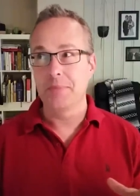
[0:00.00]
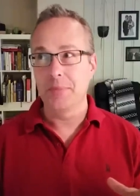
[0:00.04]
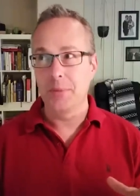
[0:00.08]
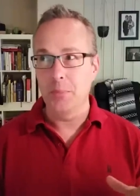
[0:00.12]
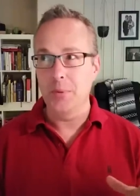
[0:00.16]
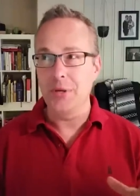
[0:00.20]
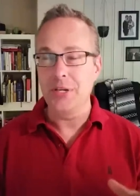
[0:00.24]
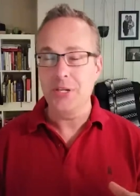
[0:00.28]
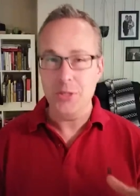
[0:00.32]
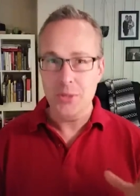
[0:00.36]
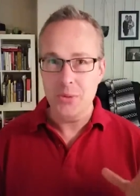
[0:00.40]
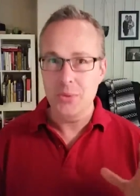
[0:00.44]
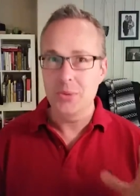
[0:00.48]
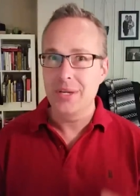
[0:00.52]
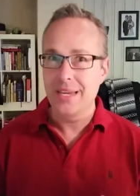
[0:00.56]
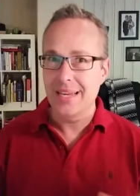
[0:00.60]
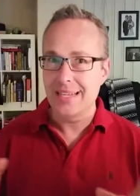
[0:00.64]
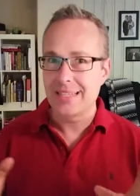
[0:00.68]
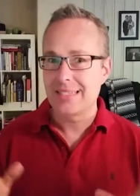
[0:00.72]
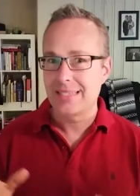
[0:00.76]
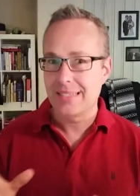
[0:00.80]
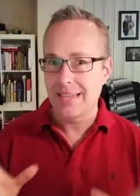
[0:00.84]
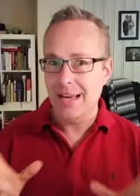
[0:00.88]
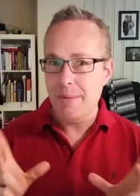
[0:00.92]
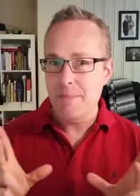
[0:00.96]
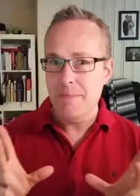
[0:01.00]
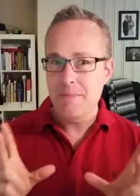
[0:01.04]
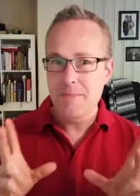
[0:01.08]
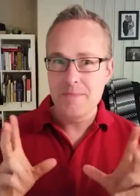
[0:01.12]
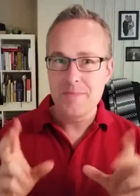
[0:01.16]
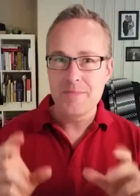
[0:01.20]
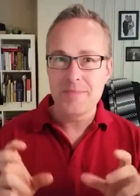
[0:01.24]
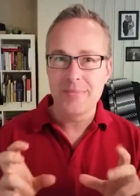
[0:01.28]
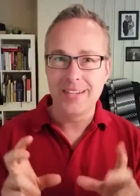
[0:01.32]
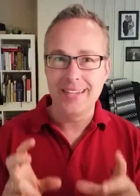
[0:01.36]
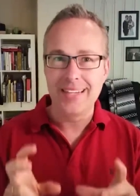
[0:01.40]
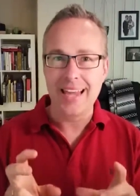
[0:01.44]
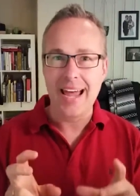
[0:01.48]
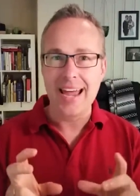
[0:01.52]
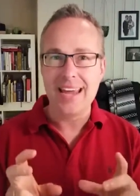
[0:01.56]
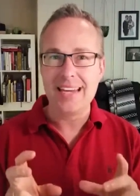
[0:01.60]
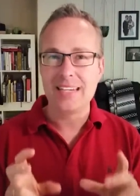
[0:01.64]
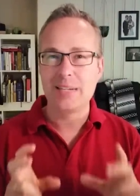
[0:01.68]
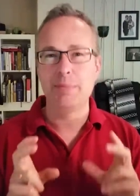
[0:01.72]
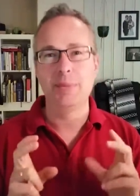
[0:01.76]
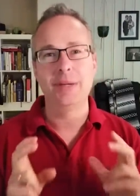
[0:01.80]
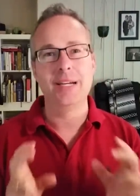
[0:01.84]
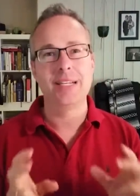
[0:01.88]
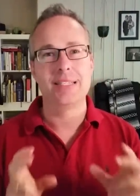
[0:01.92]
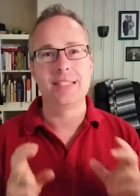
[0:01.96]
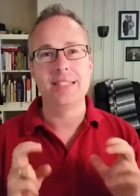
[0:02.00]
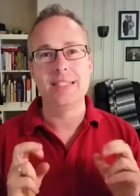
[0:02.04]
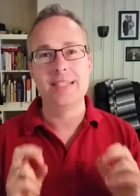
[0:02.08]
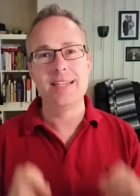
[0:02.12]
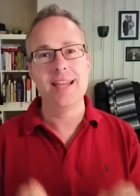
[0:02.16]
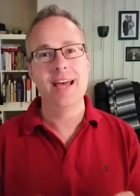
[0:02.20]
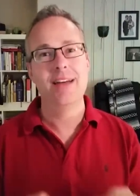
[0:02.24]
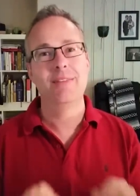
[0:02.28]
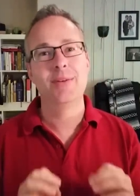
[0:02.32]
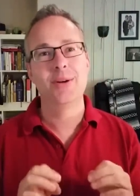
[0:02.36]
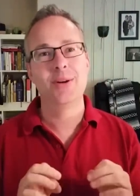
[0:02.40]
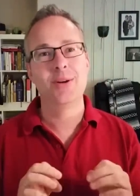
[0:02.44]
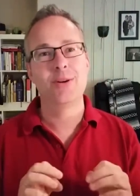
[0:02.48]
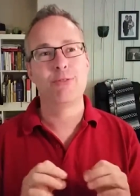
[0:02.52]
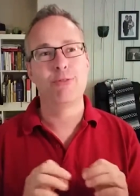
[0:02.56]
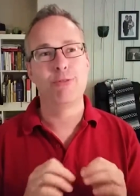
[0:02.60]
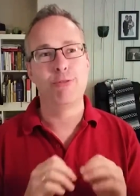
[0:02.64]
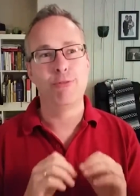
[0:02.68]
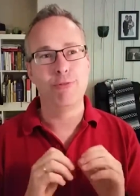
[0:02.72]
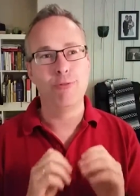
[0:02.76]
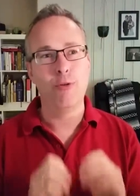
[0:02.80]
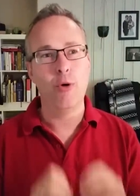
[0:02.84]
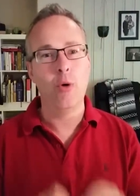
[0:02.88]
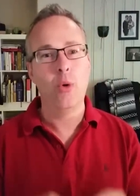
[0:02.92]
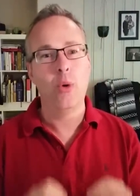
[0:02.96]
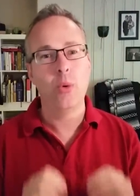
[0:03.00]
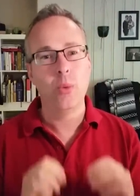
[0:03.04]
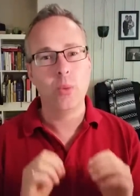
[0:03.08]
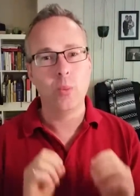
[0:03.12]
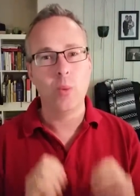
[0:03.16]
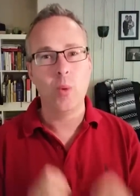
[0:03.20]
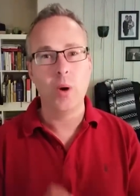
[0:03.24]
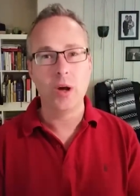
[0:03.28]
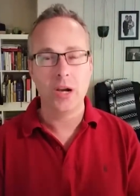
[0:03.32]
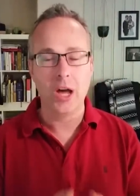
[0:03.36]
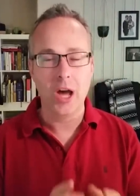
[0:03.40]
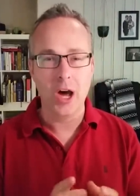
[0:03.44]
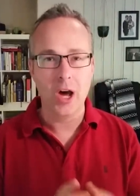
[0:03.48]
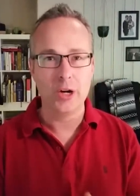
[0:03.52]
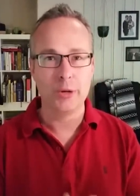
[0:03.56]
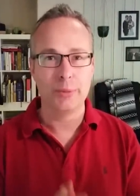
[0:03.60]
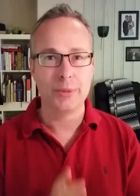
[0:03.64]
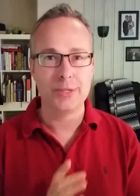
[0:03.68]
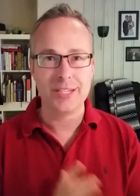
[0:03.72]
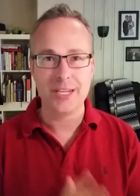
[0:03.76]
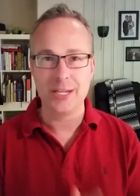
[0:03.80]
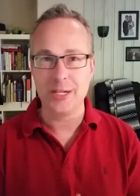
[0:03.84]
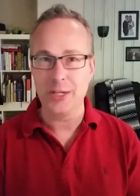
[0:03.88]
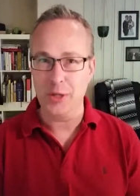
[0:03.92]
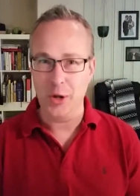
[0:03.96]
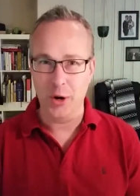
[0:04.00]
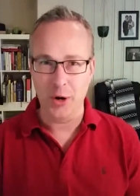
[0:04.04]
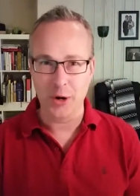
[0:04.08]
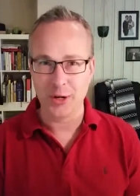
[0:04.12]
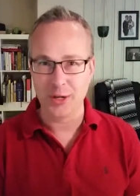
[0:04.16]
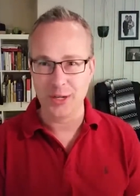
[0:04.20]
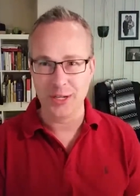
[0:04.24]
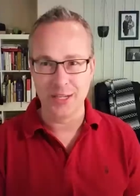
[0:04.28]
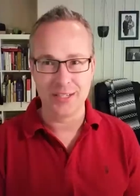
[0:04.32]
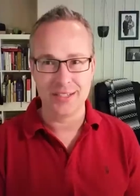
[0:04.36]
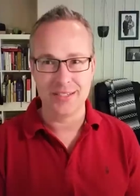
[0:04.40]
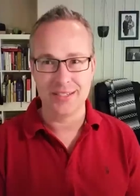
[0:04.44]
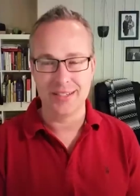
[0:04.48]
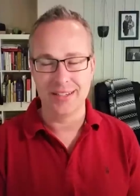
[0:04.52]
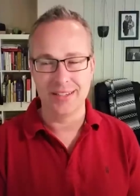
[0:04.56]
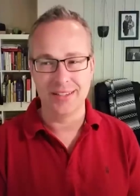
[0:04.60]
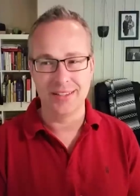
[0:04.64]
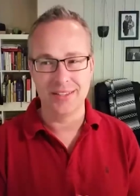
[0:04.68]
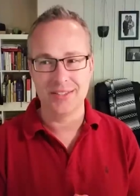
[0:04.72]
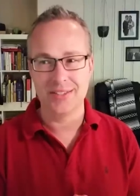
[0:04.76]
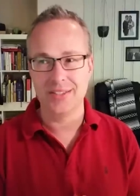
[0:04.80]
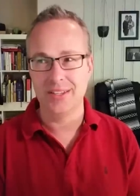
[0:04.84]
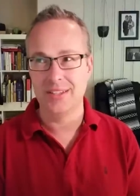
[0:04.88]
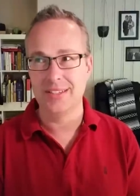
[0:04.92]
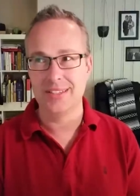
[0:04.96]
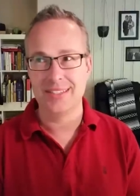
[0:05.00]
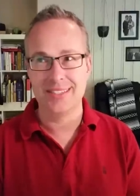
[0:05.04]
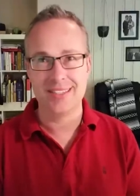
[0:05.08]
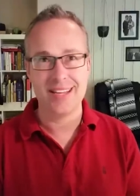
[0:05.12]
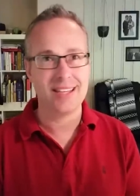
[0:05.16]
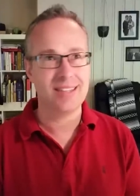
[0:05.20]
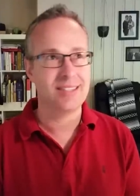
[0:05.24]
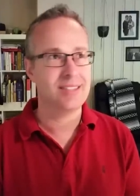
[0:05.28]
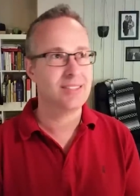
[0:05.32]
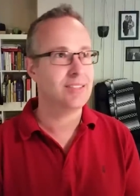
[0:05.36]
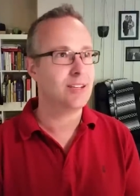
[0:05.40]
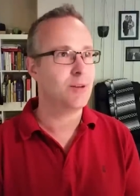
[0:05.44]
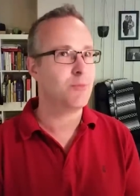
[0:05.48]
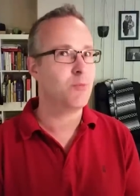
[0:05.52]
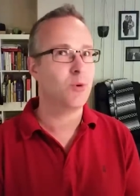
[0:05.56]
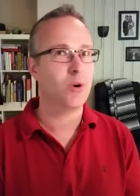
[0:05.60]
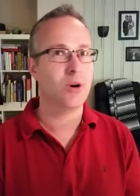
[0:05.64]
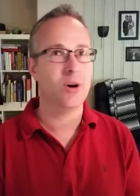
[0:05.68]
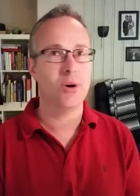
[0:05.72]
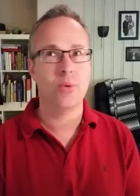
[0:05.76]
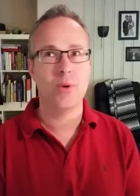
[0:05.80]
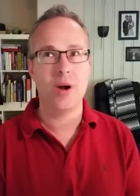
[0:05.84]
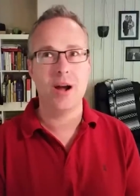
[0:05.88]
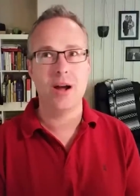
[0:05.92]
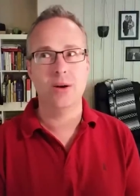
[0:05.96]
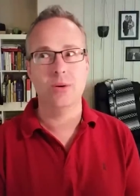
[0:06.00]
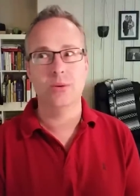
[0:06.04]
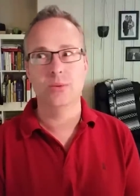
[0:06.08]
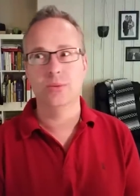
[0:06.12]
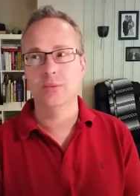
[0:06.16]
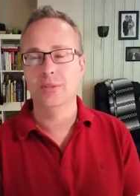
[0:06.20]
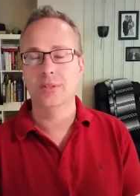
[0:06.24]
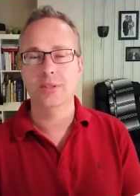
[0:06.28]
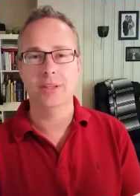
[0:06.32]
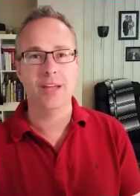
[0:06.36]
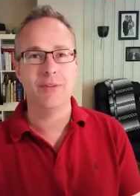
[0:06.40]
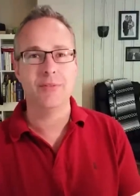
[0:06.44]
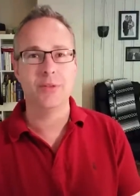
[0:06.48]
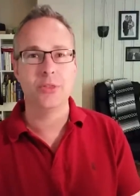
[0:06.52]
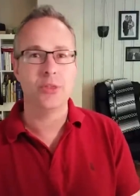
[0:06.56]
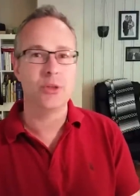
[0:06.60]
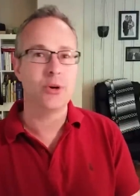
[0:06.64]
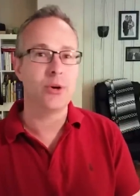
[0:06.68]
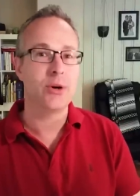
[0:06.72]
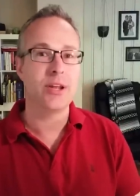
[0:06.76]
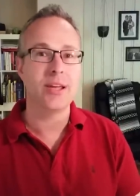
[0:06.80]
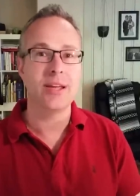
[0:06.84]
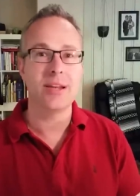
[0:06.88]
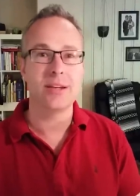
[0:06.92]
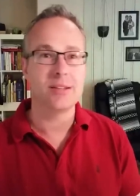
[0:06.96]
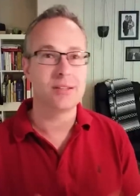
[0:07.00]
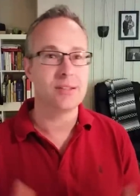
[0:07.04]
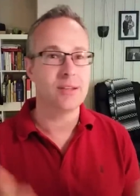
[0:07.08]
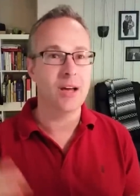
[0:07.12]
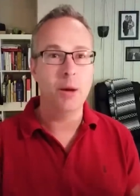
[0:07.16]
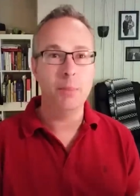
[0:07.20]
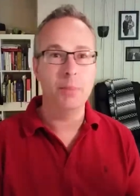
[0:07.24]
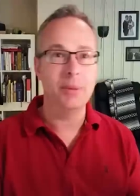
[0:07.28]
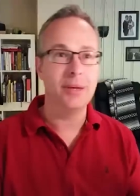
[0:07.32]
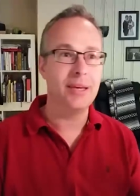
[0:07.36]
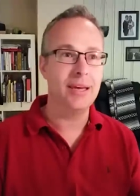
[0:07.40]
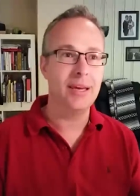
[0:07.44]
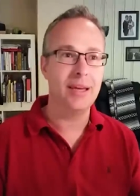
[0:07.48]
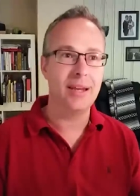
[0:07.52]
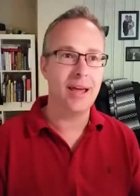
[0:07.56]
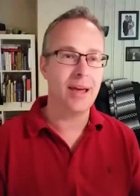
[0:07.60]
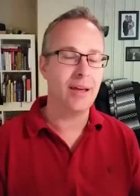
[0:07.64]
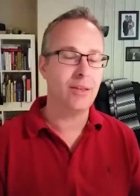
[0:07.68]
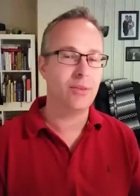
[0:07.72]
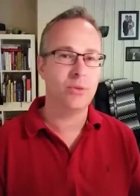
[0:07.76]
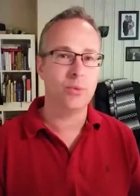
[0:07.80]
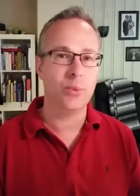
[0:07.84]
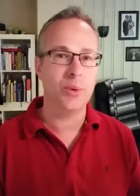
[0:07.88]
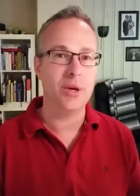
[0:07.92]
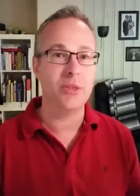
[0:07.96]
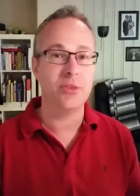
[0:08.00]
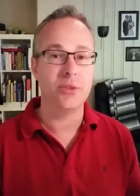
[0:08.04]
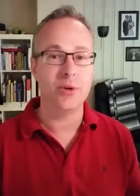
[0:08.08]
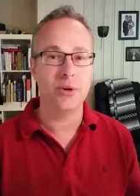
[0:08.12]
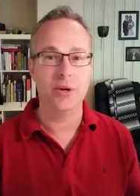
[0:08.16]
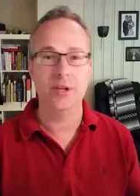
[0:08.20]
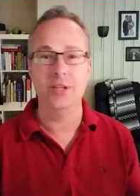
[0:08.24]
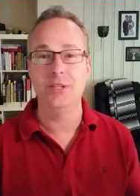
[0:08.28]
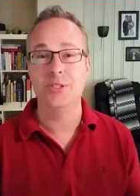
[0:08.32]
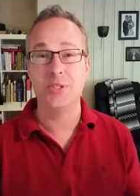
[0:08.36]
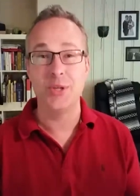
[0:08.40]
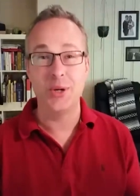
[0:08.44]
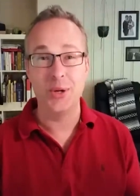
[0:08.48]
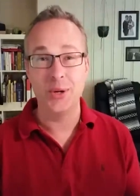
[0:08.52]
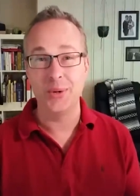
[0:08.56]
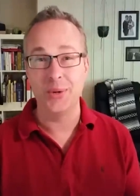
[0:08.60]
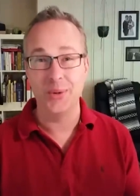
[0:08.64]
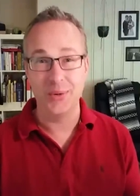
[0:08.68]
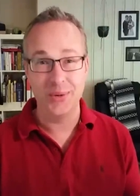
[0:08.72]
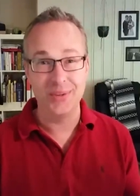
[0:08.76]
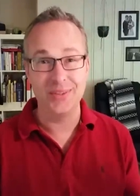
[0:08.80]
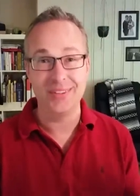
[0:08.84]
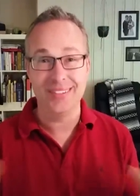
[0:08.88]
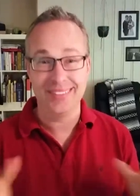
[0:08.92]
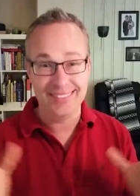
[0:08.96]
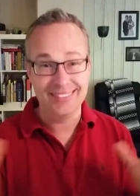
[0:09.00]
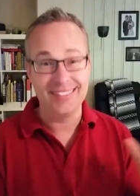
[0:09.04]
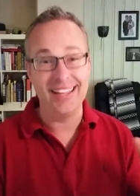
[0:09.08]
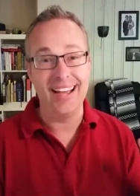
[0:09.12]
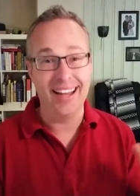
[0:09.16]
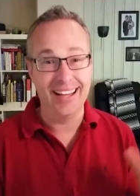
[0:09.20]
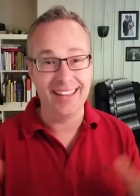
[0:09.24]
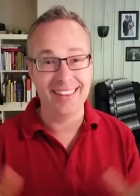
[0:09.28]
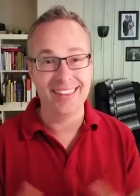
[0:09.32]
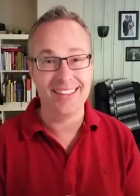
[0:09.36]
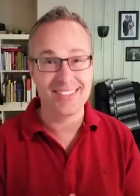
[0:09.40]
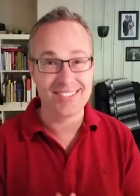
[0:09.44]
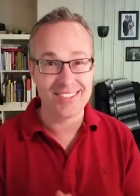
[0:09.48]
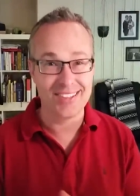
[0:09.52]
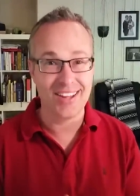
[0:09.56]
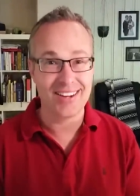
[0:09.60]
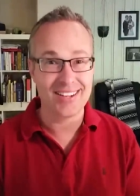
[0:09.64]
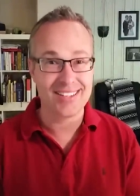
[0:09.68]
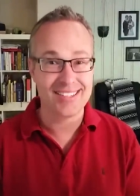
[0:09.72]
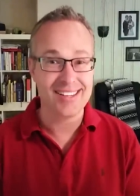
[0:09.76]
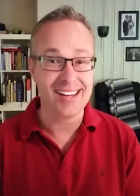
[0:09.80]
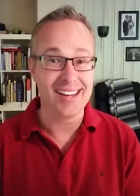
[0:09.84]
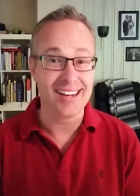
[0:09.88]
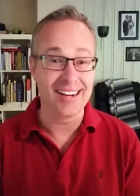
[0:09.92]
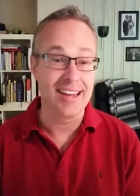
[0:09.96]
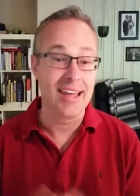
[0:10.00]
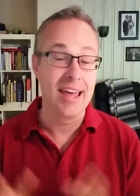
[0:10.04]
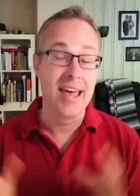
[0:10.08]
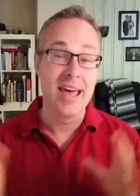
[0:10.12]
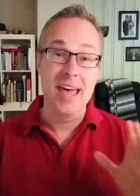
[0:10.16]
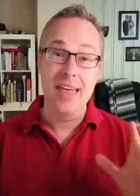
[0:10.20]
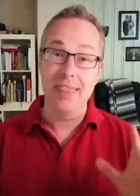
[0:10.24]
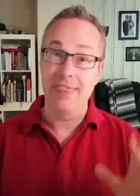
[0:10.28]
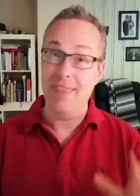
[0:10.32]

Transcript: we do get some night, but it's never full 100% darkness. The sun sets somewhere around 11:30 and up again at 3:30. So yeah, there's a lot of sun.